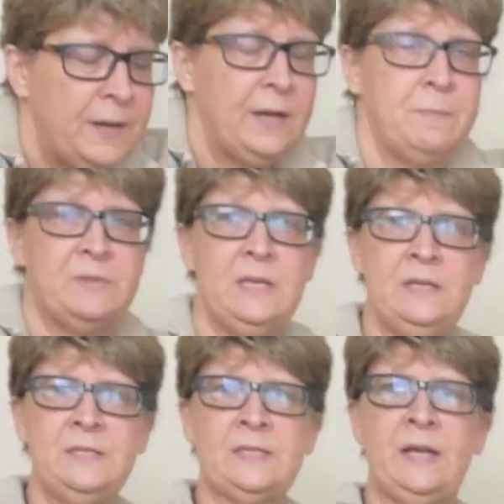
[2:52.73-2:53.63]
up the
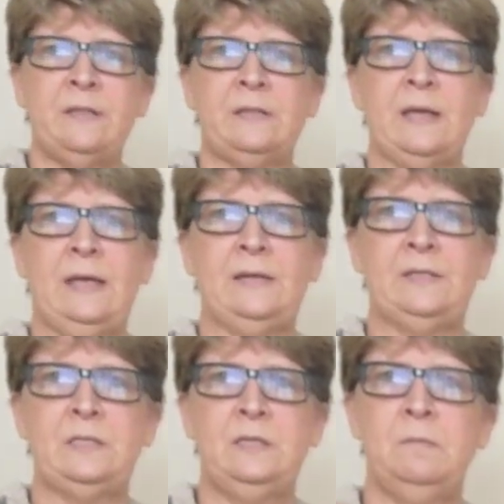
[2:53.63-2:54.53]
inside of the
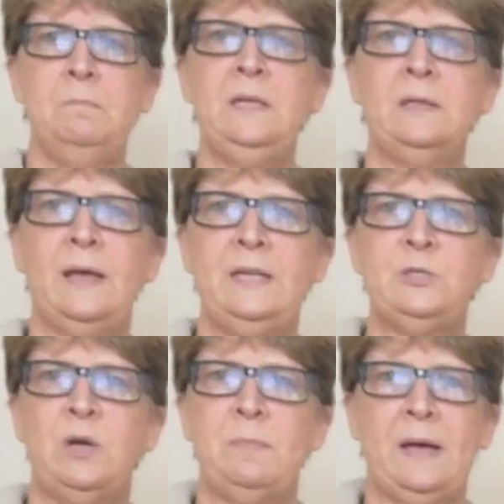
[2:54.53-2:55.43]
legs, midline to
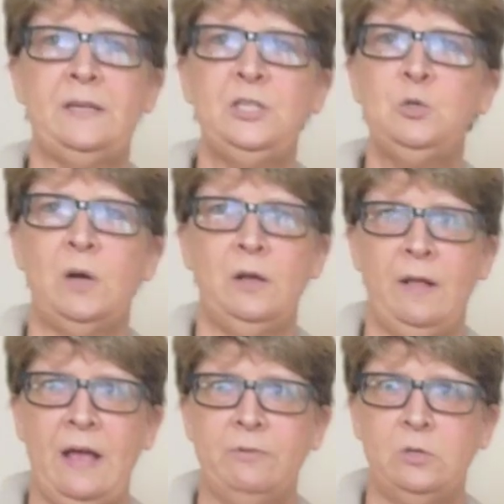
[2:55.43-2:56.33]
our body, to our
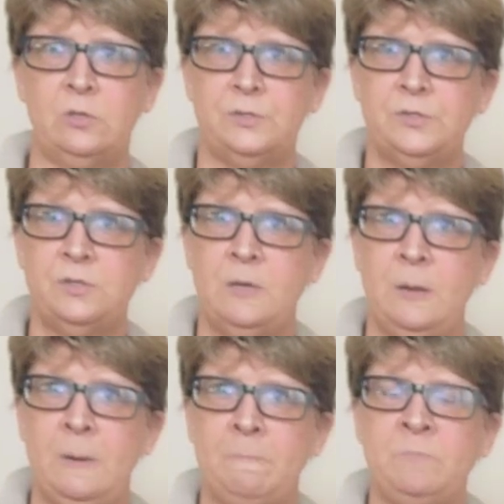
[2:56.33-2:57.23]
clavicles,
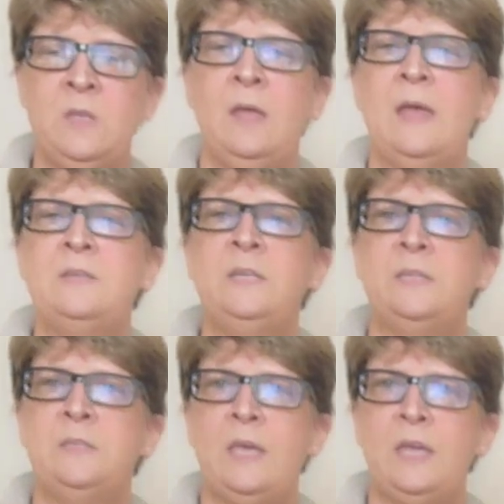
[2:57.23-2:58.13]
ending
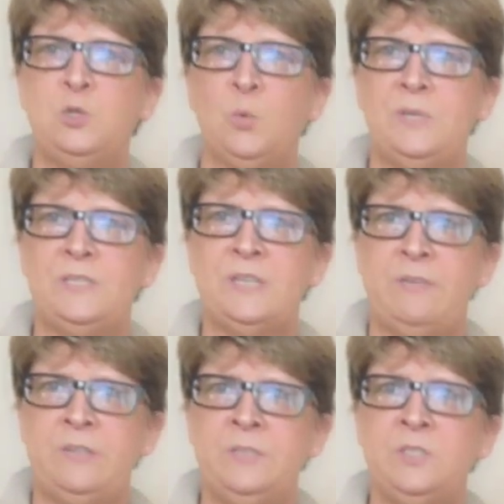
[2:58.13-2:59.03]
at the
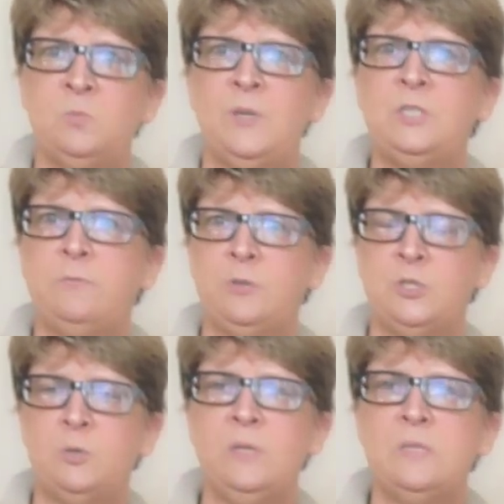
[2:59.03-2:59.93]
K27s, which if you're
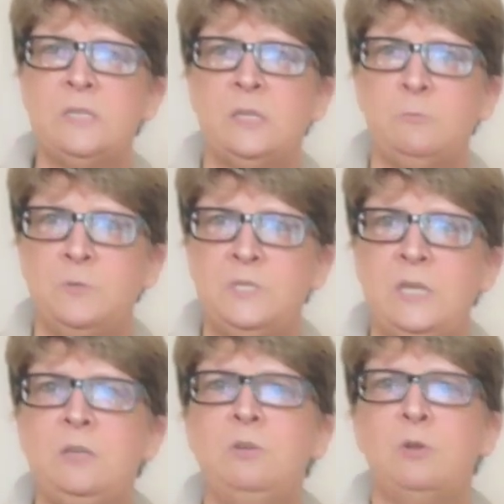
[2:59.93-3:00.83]
doing the daily
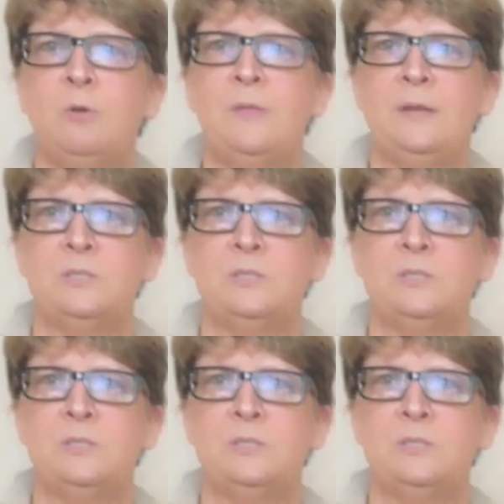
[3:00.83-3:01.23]
routine, you know that is